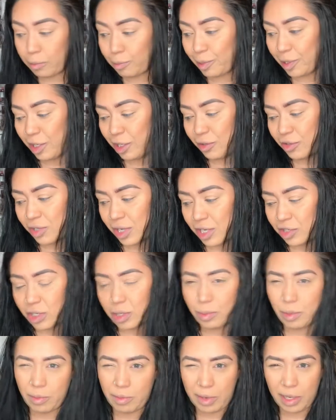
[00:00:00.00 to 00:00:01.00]
but usually I
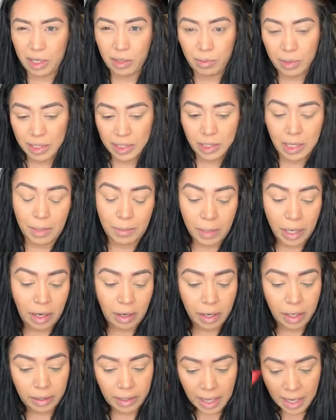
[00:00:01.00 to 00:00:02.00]
try to put my makeup as I'm
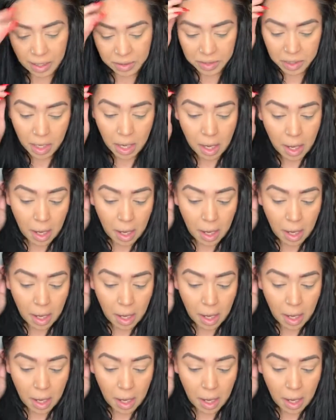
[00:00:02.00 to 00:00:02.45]
here at the house.